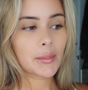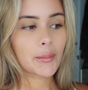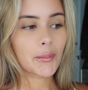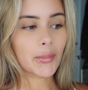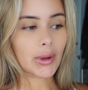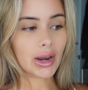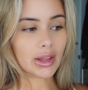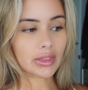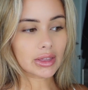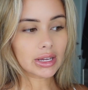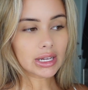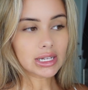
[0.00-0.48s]

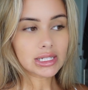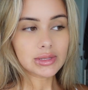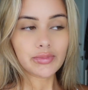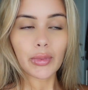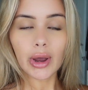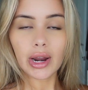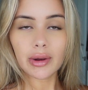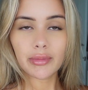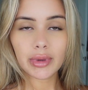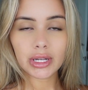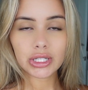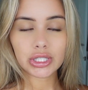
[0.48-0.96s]
But I think I
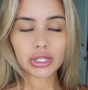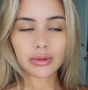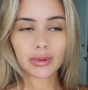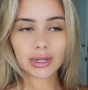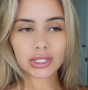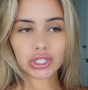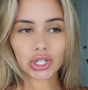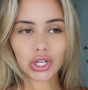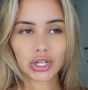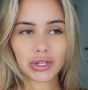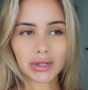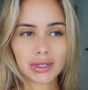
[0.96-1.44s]
sprayed a bit too
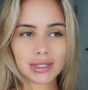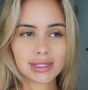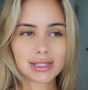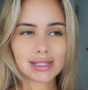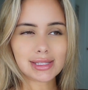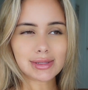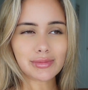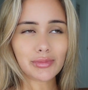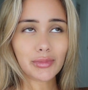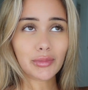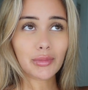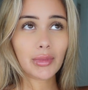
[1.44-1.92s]
much on because
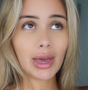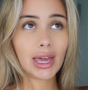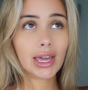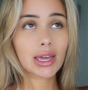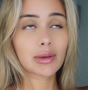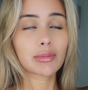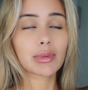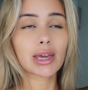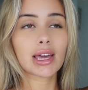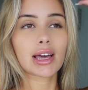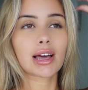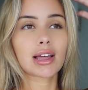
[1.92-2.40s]
it's
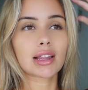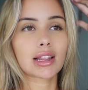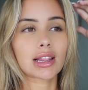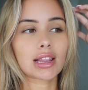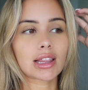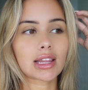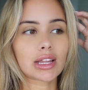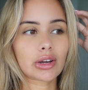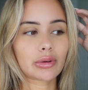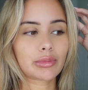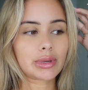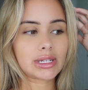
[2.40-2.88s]
making me a
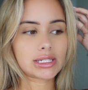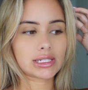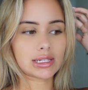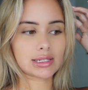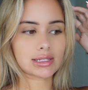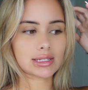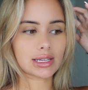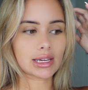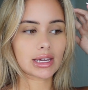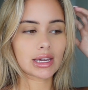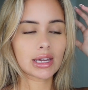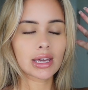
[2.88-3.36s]
little bit
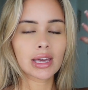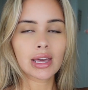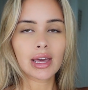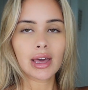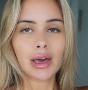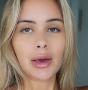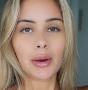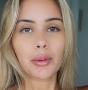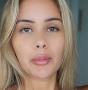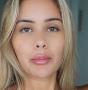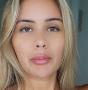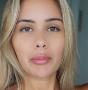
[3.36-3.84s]
dizzy.
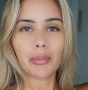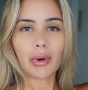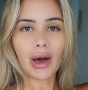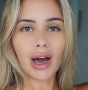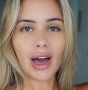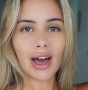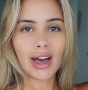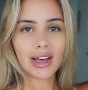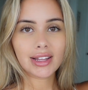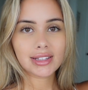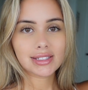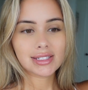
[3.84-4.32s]

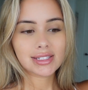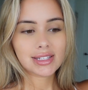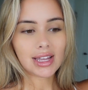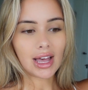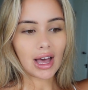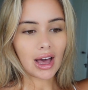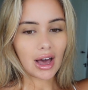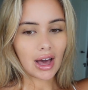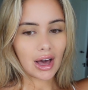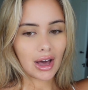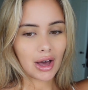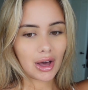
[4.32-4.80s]
But
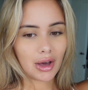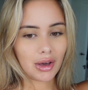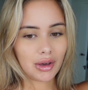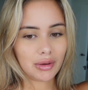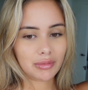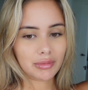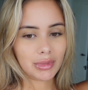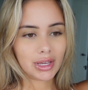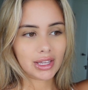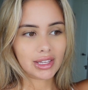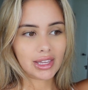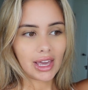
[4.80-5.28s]

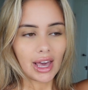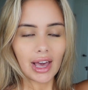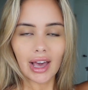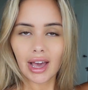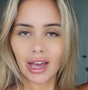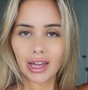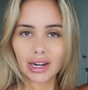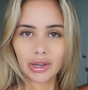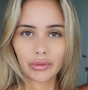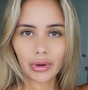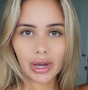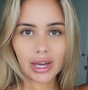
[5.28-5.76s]
yeah,
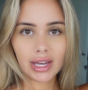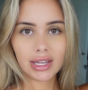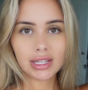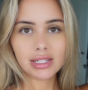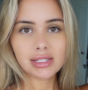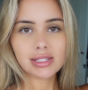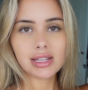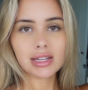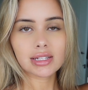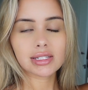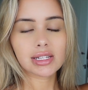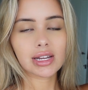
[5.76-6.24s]

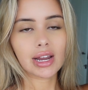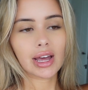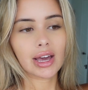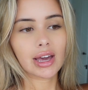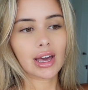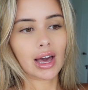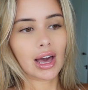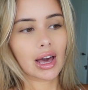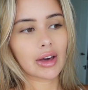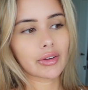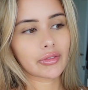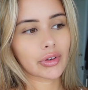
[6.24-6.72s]
anyways, today
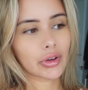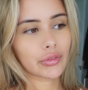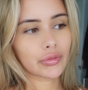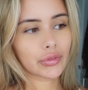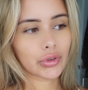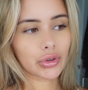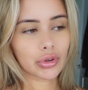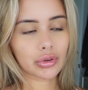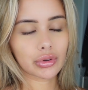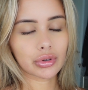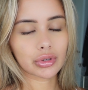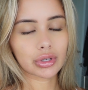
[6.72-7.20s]
I have a
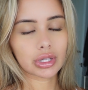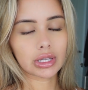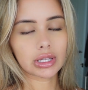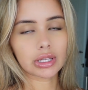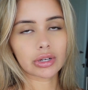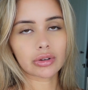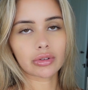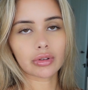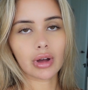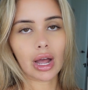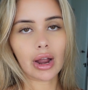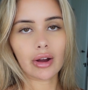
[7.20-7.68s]
few
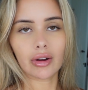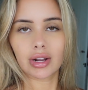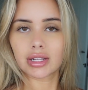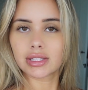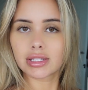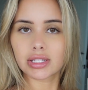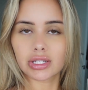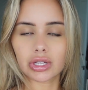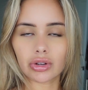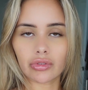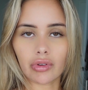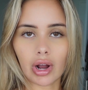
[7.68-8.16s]
little
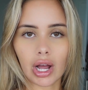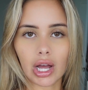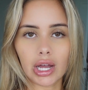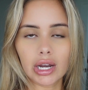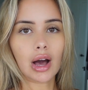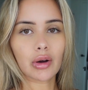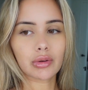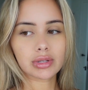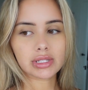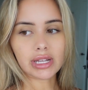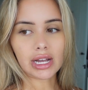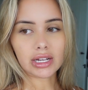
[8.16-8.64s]
errands to run.
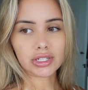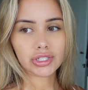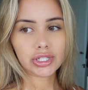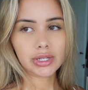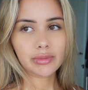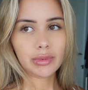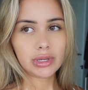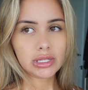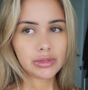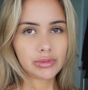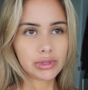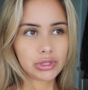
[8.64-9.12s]
I was actually
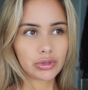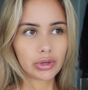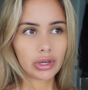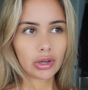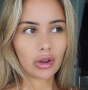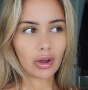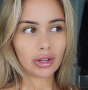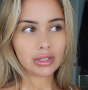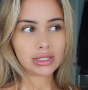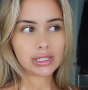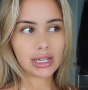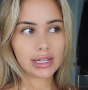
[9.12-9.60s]
meant to be doing
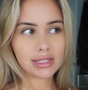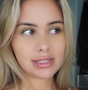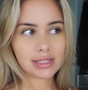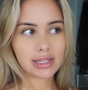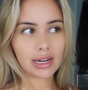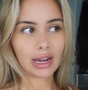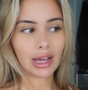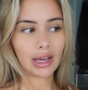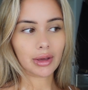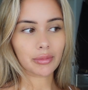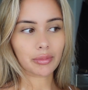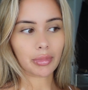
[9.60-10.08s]
content
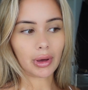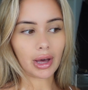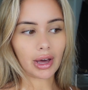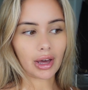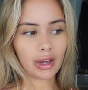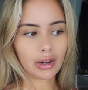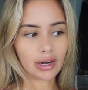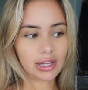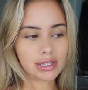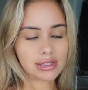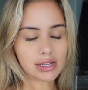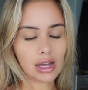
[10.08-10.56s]
today,
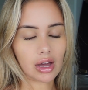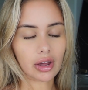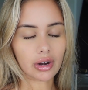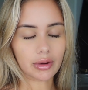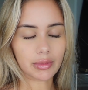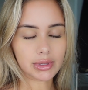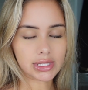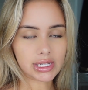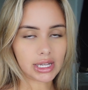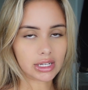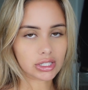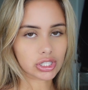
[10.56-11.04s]
but it's
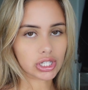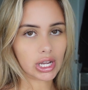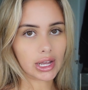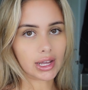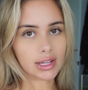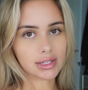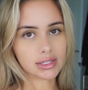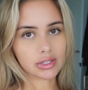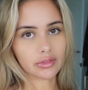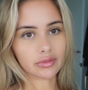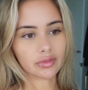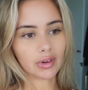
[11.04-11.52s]
100%
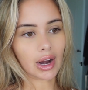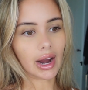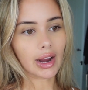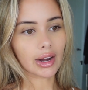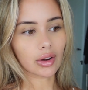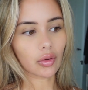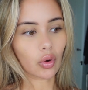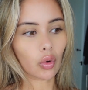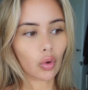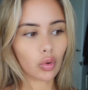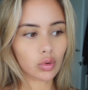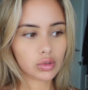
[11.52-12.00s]
chance of
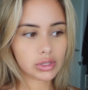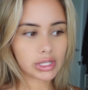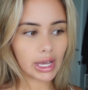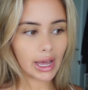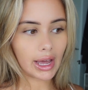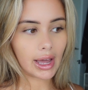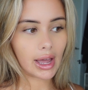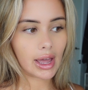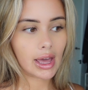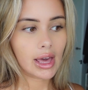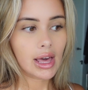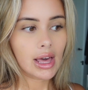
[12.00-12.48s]
rain all
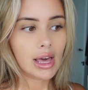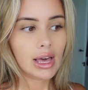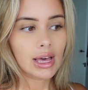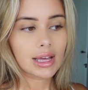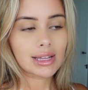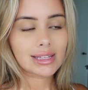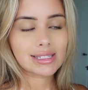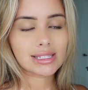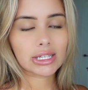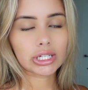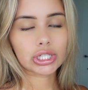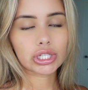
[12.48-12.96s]
day.
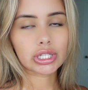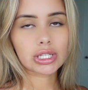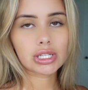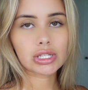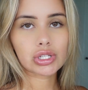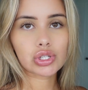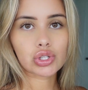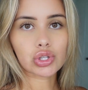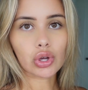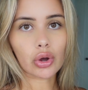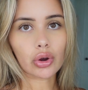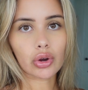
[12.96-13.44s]
It's literally
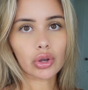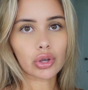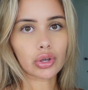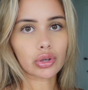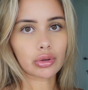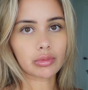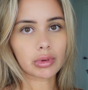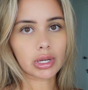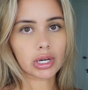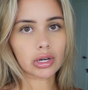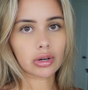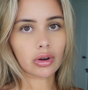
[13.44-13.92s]
so
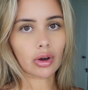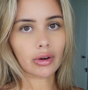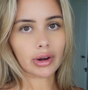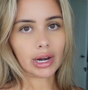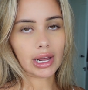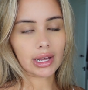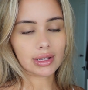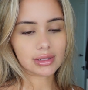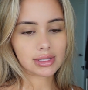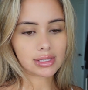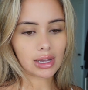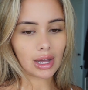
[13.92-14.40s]
humid and hot
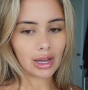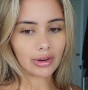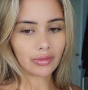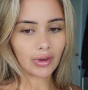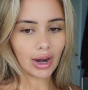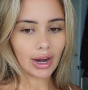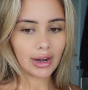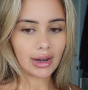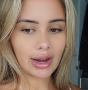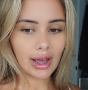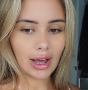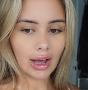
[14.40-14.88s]
outside
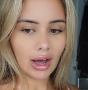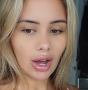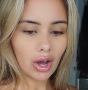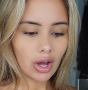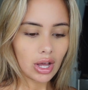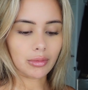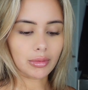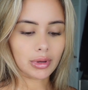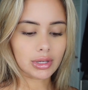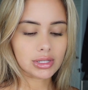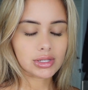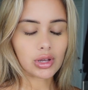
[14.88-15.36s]
right
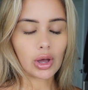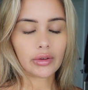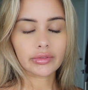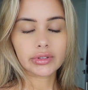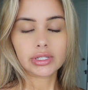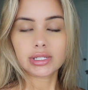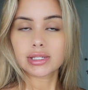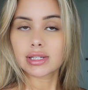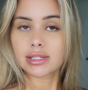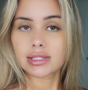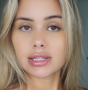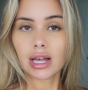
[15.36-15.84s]
now. So I've
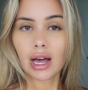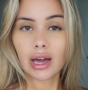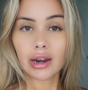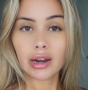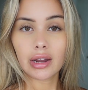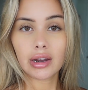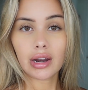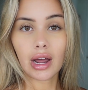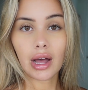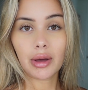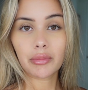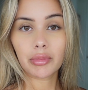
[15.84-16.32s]
just
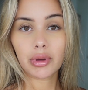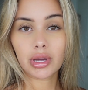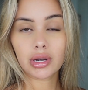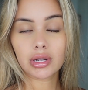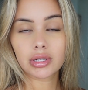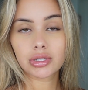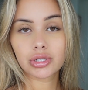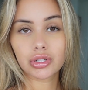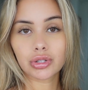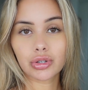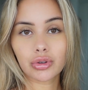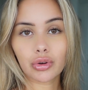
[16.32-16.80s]
decided I'm
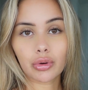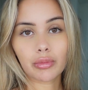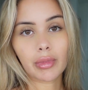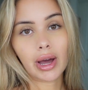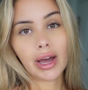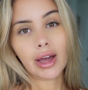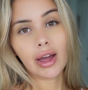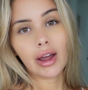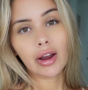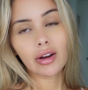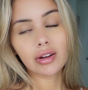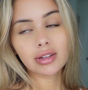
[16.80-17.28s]
gonna do all
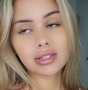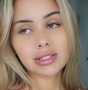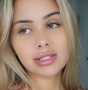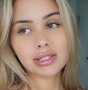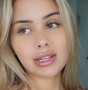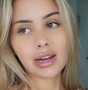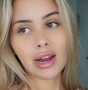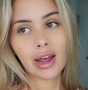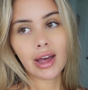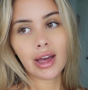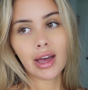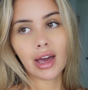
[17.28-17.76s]
my errands
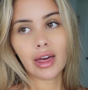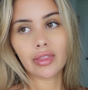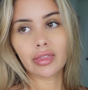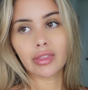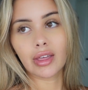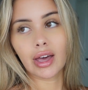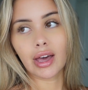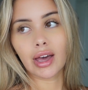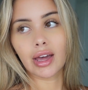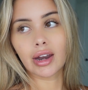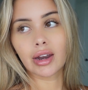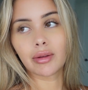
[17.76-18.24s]
today, and
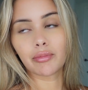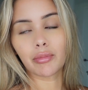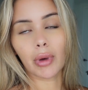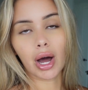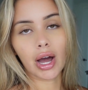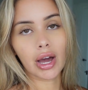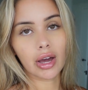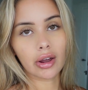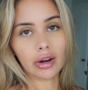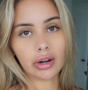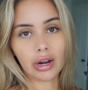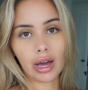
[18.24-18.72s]
then
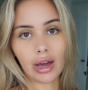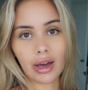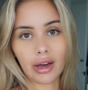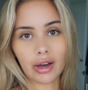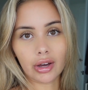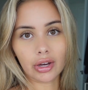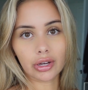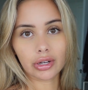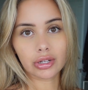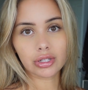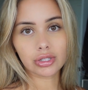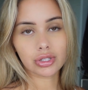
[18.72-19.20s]
Maya and I
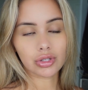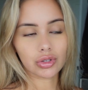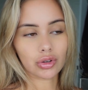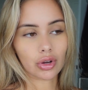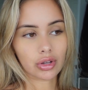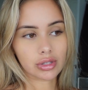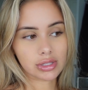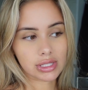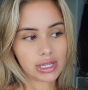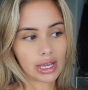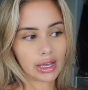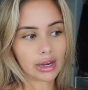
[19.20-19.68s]
are gonna do
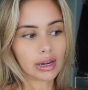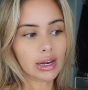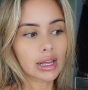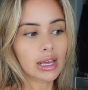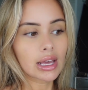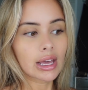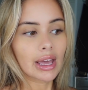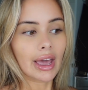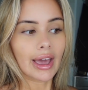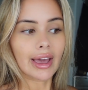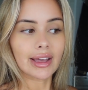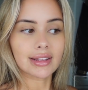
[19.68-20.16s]
content
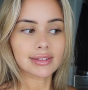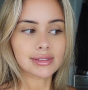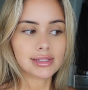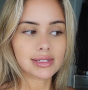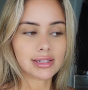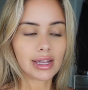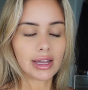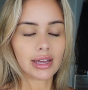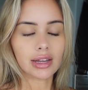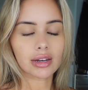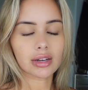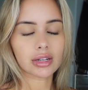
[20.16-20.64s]

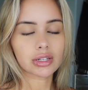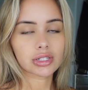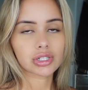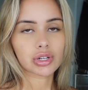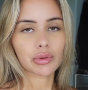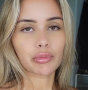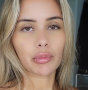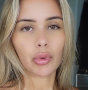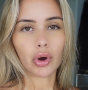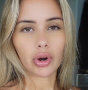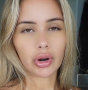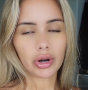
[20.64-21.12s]
instead
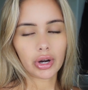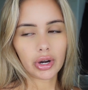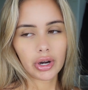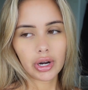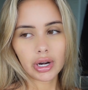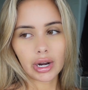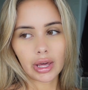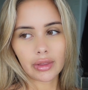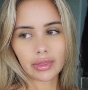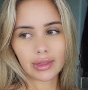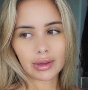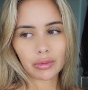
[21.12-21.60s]
tomorrow.
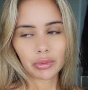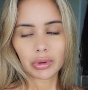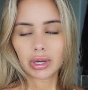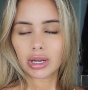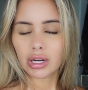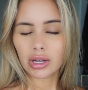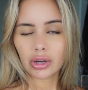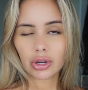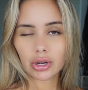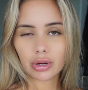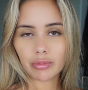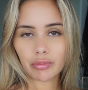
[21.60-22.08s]
And I think we're
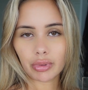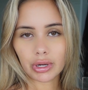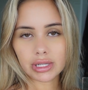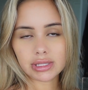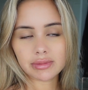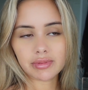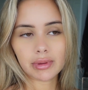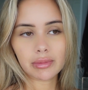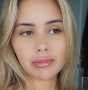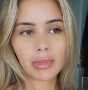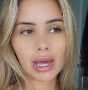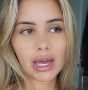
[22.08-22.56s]
gonna go to
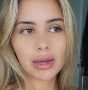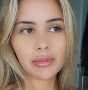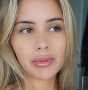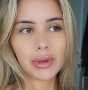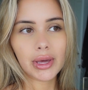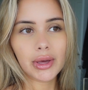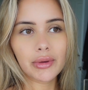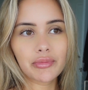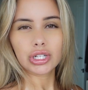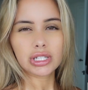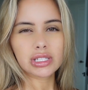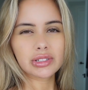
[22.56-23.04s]
Brisbane
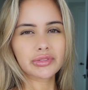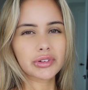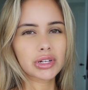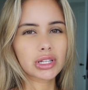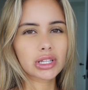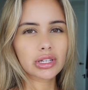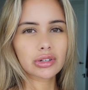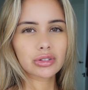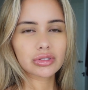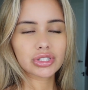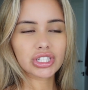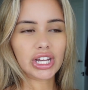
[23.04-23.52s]
maybe, just for a
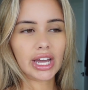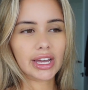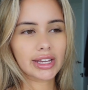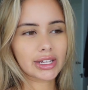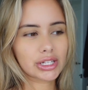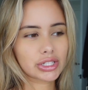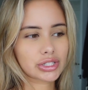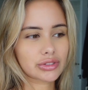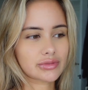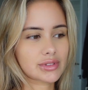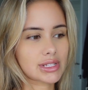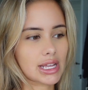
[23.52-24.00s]
little
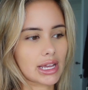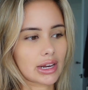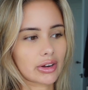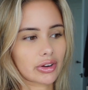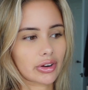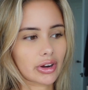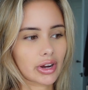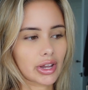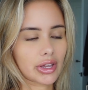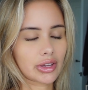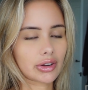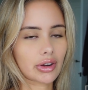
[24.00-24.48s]
change of
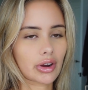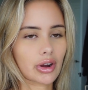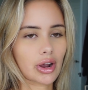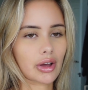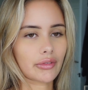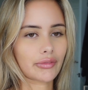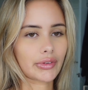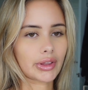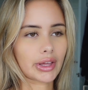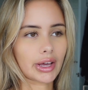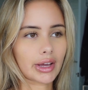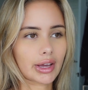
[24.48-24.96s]
scenery. You know, I
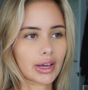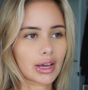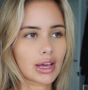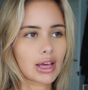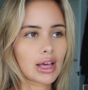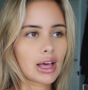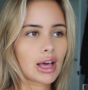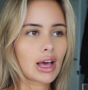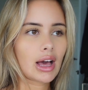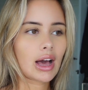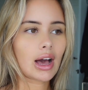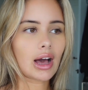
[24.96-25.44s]
feel like
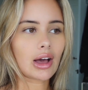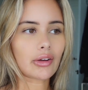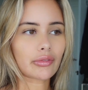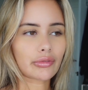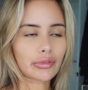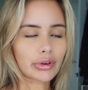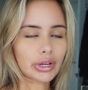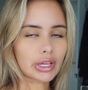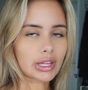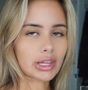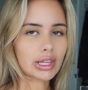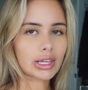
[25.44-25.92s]
I've
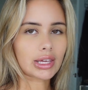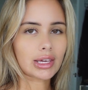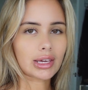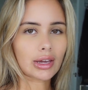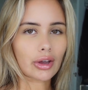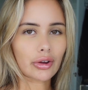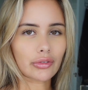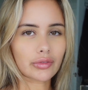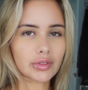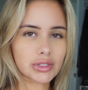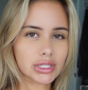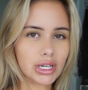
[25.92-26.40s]
really
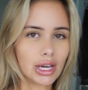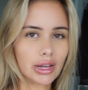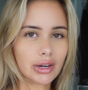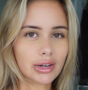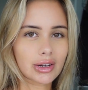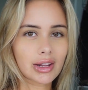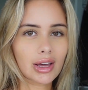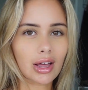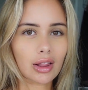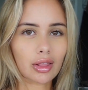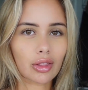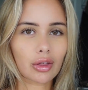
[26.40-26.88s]

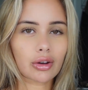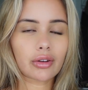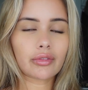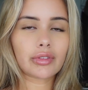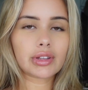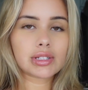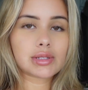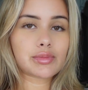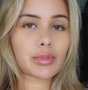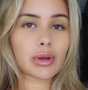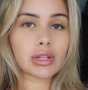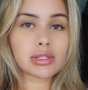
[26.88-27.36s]
overdone a lot of
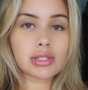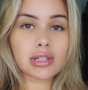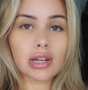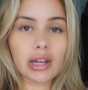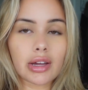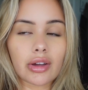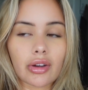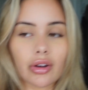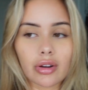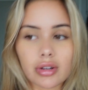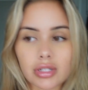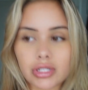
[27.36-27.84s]
the spots that
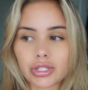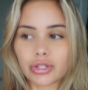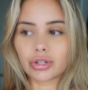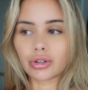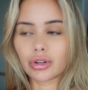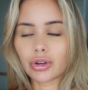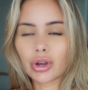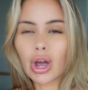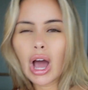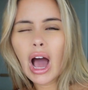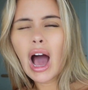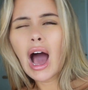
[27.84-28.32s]
I go
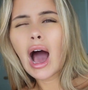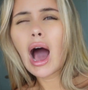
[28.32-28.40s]
to.